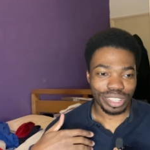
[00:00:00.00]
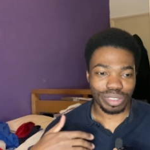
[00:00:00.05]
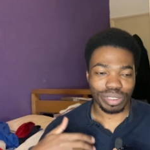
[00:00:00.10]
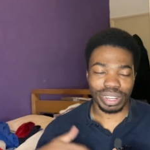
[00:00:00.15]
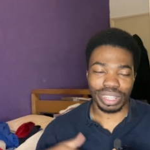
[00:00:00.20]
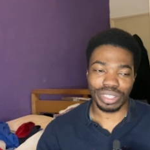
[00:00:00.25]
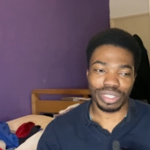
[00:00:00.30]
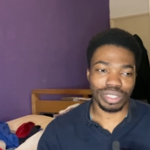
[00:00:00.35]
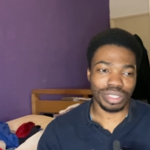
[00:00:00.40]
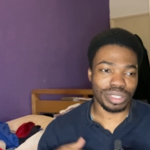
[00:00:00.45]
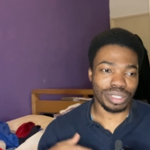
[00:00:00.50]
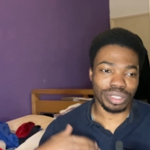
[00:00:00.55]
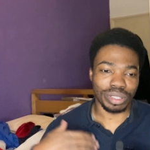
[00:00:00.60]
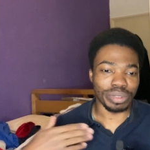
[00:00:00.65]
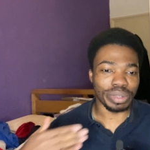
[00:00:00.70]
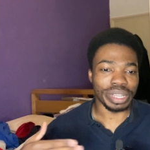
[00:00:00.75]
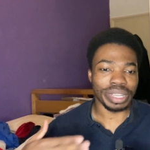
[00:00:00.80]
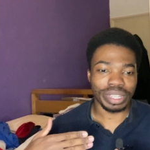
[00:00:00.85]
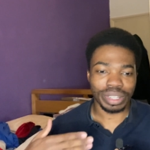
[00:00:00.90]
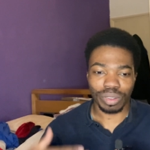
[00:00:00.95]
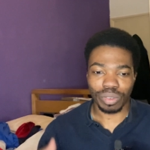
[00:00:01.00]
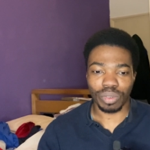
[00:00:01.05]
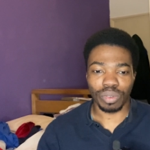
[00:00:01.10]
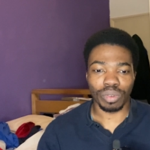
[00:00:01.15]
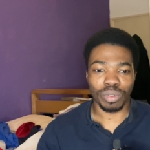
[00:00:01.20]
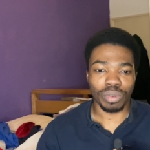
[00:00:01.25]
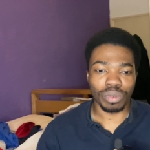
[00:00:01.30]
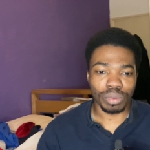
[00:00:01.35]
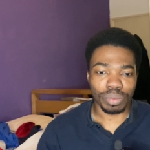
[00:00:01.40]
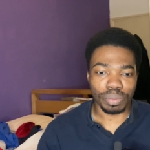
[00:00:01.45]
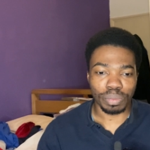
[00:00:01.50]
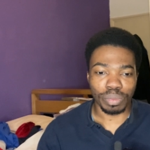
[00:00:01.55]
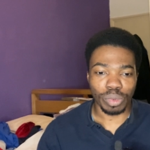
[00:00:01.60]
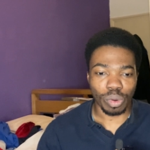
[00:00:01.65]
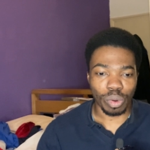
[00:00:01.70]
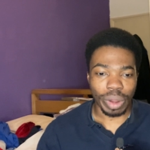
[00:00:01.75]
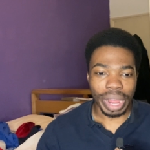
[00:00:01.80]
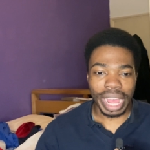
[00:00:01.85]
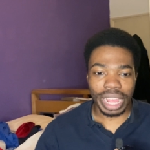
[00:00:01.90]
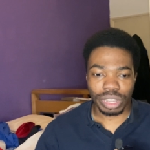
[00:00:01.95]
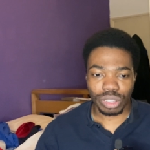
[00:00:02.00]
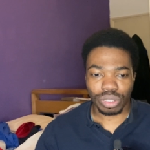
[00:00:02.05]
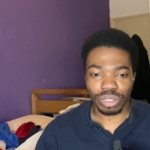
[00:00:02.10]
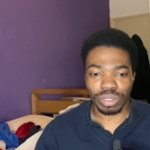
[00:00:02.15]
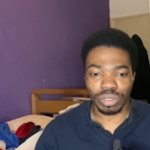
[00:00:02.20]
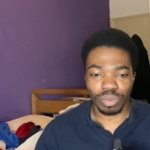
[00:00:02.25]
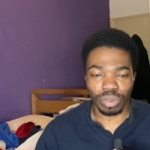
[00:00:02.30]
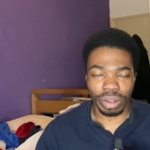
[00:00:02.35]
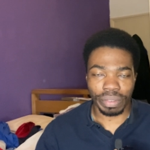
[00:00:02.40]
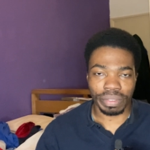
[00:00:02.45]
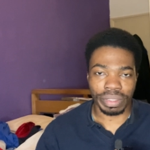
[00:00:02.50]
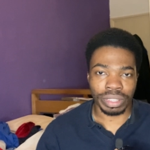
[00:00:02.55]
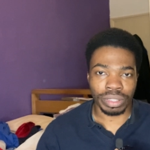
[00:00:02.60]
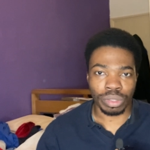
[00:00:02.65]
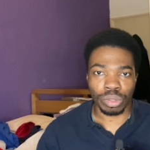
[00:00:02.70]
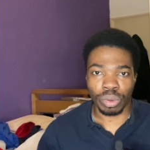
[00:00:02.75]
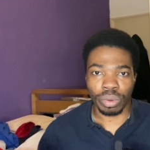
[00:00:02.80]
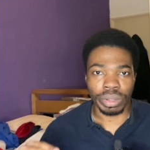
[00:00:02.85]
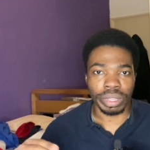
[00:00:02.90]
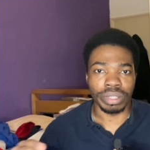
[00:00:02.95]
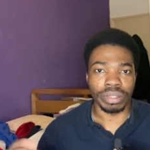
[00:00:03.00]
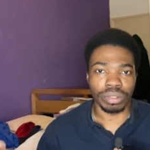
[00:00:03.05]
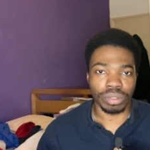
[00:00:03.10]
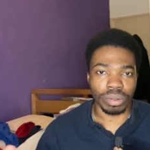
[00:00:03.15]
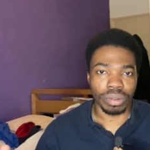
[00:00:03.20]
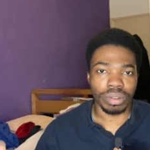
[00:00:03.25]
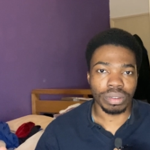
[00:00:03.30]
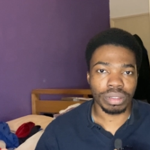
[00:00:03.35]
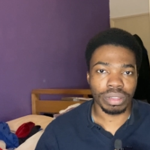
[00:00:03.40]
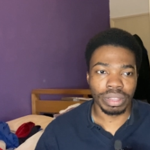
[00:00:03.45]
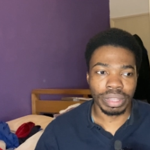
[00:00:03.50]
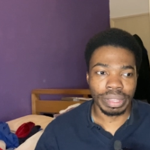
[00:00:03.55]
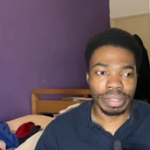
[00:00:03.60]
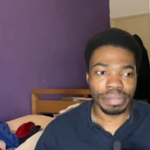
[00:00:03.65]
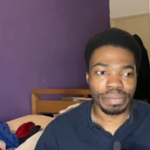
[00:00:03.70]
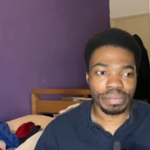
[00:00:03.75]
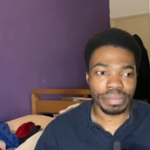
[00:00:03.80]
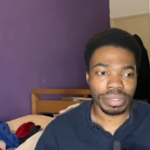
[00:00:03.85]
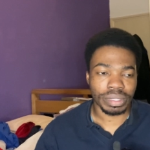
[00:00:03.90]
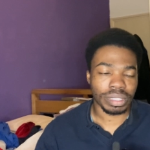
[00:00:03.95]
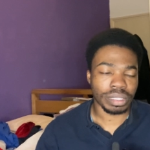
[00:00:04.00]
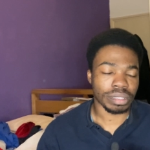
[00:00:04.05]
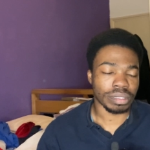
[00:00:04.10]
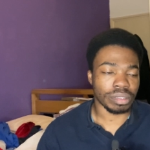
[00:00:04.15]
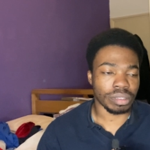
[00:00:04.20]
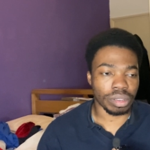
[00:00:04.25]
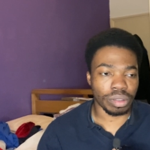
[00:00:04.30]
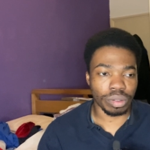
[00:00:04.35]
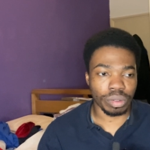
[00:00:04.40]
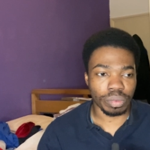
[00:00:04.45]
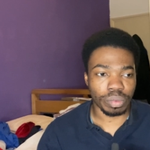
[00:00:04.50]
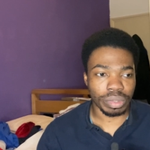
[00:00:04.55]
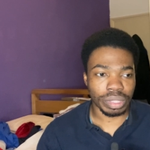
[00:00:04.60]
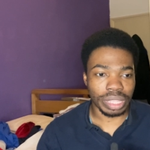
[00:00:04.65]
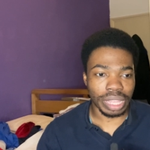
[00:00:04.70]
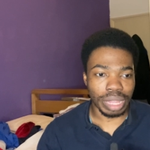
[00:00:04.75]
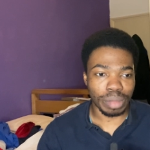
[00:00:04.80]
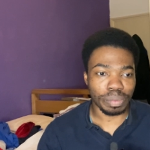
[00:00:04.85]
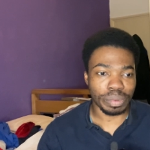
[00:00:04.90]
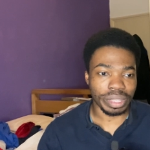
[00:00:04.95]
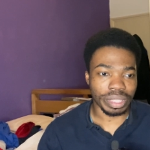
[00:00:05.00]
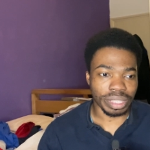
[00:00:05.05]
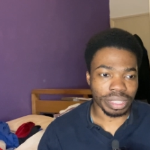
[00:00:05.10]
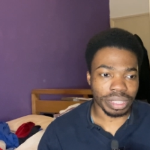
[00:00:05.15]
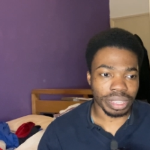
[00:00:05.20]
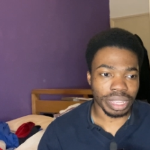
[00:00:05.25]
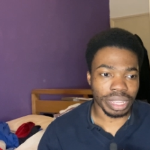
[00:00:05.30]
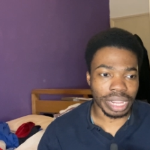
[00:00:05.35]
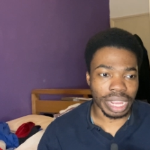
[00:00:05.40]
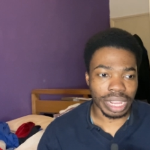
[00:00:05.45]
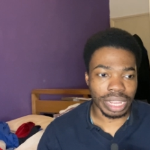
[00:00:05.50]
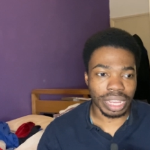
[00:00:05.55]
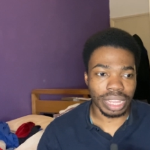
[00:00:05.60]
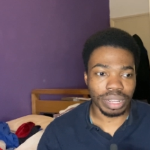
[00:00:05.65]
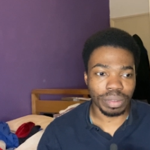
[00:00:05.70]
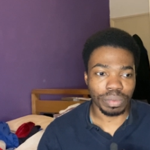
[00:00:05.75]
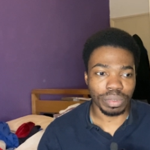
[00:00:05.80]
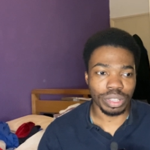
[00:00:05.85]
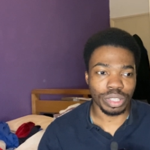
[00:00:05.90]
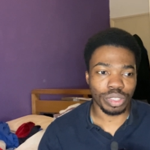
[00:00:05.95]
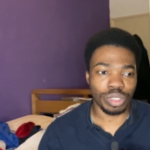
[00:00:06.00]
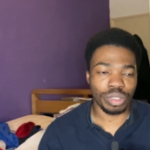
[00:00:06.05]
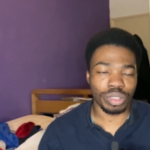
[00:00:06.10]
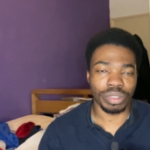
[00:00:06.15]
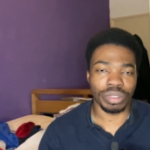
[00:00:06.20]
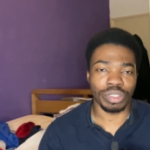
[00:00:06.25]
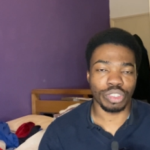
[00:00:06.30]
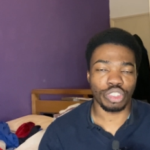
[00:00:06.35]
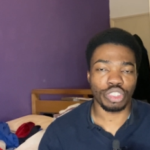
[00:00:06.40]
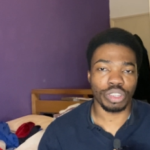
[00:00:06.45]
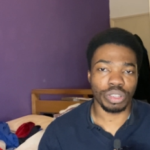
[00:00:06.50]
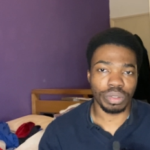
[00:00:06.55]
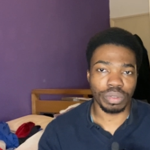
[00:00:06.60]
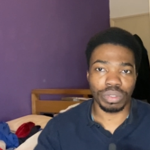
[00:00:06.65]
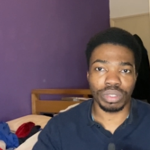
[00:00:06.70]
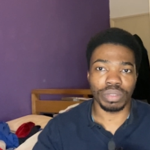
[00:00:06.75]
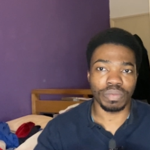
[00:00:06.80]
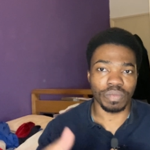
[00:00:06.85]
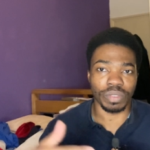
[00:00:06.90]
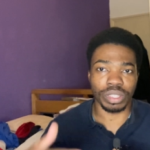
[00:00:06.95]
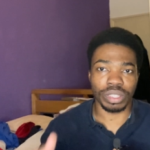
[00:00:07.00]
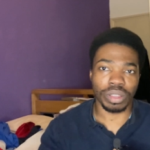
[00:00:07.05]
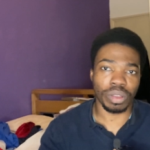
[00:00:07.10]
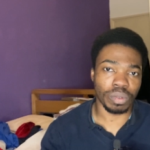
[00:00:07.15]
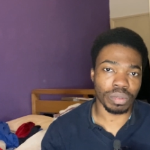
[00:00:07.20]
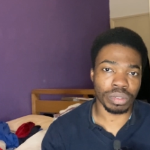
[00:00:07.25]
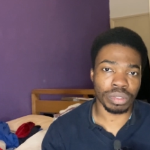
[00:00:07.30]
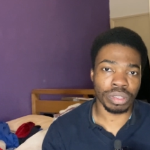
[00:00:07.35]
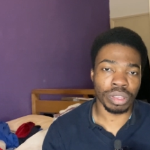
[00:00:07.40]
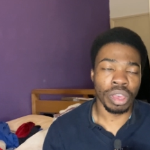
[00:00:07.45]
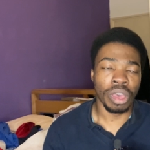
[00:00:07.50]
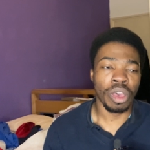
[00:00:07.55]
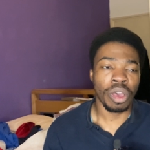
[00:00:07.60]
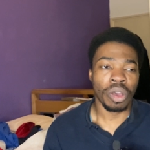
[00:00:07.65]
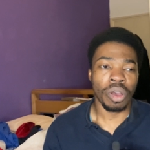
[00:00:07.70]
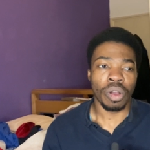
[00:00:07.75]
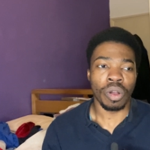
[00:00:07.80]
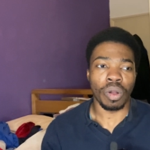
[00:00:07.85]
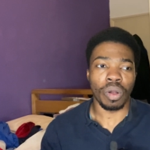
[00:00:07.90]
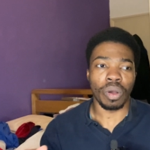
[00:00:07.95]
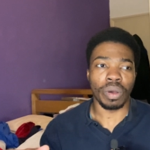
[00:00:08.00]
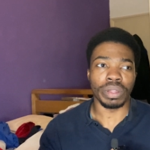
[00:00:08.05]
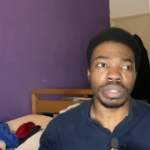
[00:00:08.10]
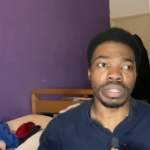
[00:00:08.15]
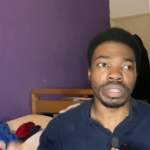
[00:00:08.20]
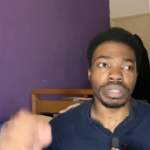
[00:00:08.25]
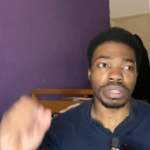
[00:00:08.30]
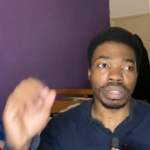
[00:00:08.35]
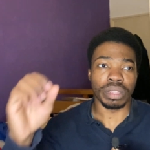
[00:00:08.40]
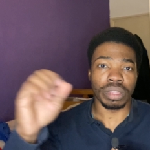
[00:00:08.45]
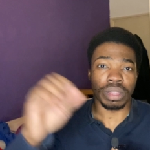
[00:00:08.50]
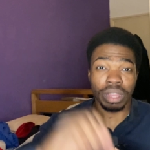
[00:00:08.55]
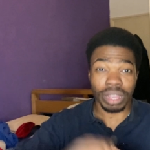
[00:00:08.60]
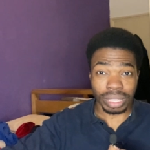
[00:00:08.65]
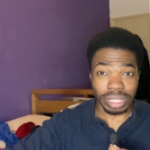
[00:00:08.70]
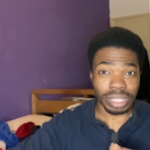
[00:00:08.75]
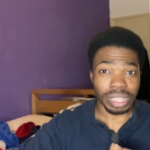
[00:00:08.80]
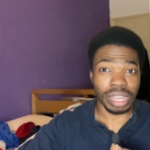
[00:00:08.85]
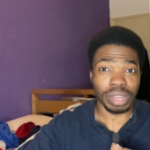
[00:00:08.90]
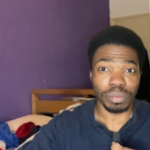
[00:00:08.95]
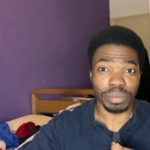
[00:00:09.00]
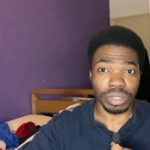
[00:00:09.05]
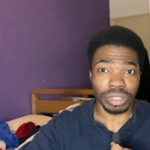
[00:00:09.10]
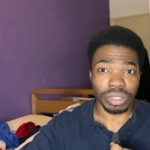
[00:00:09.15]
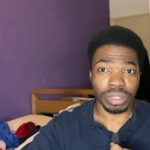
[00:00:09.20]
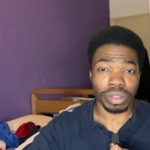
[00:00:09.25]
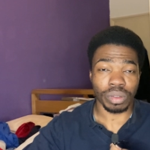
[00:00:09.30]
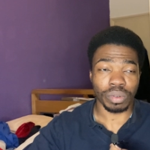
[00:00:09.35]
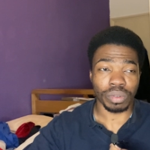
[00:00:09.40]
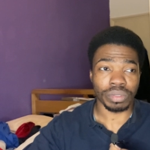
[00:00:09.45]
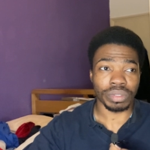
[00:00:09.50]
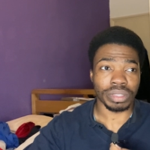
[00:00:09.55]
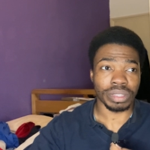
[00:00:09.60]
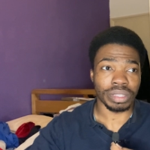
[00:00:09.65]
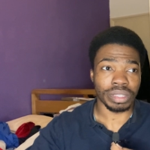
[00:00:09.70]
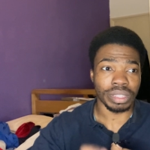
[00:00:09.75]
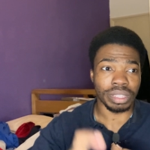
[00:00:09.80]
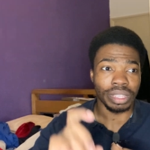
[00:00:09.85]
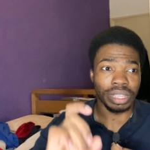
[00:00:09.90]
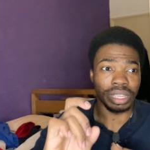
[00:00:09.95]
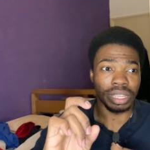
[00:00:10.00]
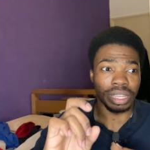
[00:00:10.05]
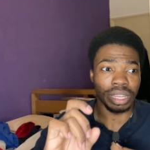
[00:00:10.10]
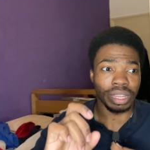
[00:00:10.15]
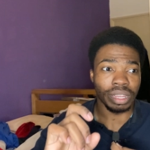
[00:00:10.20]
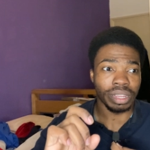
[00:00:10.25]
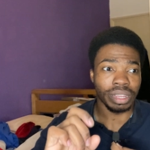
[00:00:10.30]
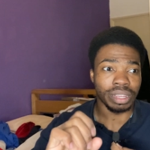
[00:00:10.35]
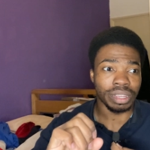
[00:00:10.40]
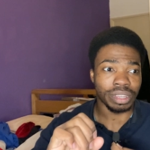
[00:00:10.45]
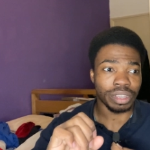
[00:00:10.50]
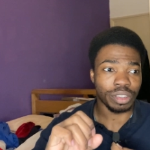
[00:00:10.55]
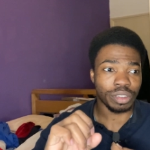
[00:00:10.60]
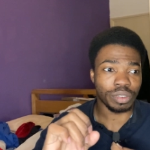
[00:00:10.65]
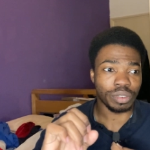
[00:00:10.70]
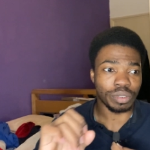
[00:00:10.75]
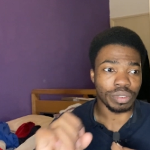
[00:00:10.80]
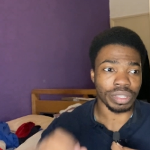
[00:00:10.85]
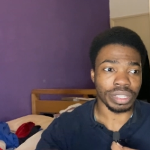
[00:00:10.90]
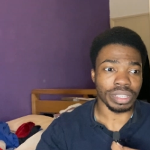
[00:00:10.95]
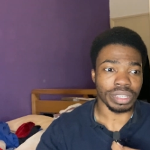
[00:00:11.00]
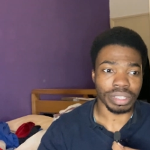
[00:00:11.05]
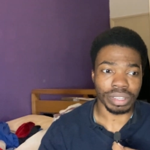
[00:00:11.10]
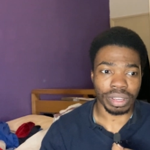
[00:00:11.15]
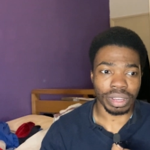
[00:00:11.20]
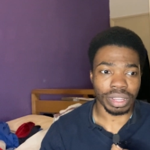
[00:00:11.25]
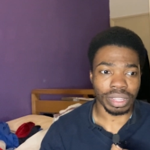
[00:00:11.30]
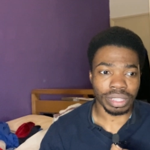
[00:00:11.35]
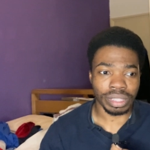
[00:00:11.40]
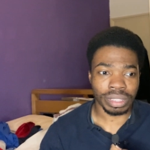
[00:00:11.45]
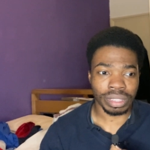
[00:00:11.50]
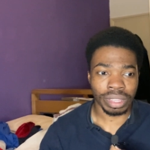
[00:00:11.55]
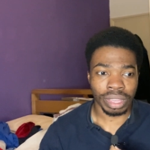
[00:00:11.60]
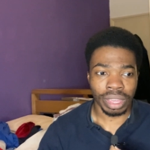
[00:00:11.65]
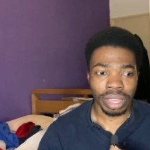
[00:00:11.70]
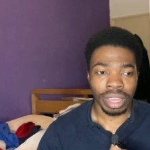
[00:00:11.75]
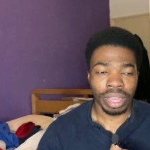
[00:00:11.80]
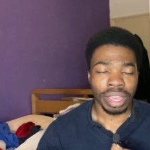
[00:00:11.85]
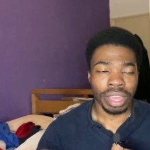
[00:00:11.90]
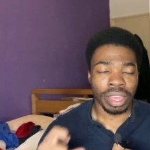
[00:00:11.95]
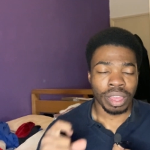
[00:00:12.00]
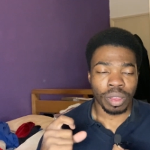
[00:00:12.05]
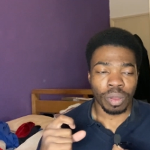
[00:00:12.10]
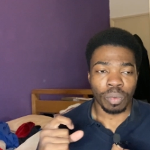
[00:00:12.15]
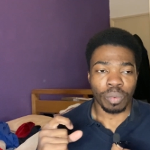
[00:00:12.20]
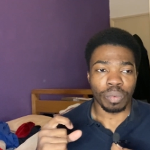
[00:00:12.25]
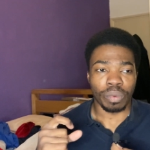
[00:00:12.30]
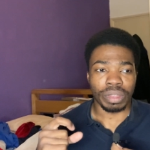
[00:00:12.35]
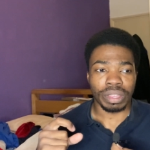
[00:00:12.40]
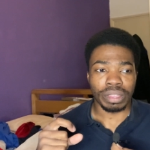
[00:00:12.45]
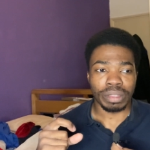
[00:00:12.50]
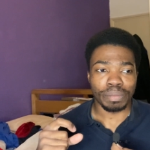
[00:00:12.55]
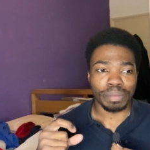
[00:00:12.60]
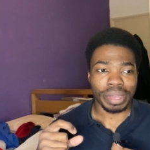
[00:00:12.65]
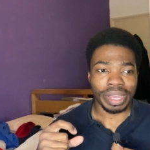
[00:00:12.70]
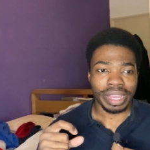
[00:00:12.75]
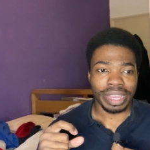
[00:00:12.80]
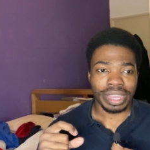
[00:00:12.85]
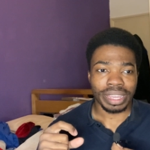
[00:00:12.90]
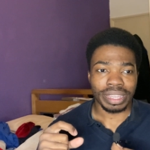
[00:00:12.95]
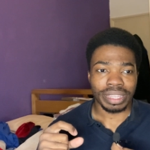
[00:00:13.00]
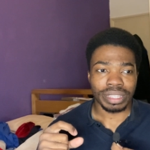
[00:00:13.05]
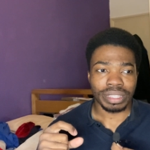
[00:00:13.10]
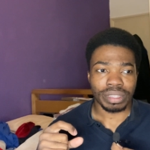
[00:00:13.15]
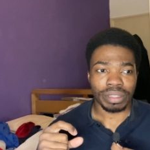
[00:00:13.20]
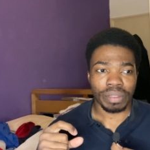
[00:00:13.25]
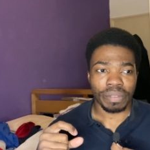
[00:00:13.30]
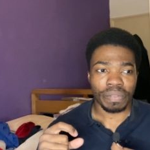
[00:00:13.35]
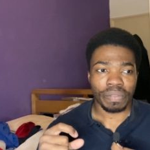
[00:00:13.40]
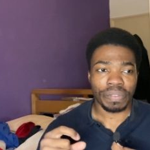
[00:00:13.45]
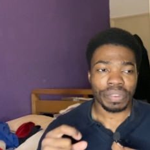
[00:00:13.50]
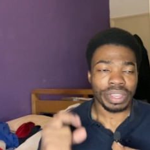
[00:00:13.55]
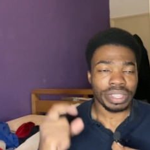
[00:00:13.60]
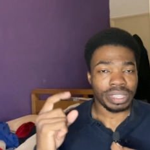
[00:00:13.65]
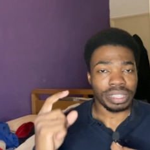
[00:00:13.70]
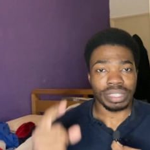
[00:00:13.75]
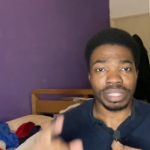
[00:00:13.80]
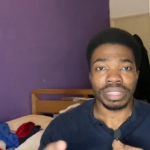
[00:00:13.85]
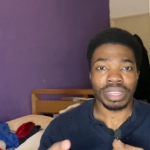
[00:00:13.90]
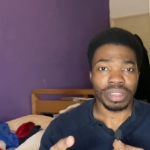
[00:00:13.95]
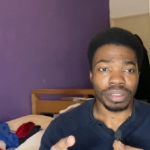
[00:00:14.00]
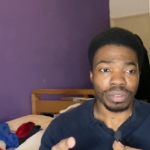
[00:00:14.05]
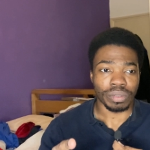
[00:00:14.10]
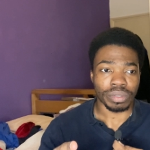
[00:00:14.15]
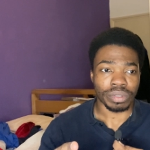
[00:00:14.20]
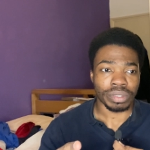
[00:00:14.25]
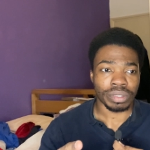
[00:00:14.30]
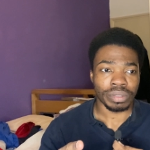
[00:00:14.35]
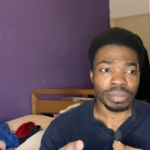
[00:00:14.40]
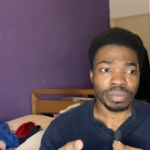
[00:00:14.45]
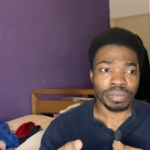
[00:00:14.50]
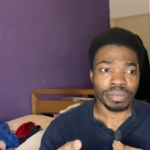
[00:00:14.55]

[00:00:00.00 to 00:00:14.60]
try and just do it all all action rather than talking the talk. So with that being said, I kind of wanted to show you some results on the last time we sold the uh, greeting cards. We made 30 sales.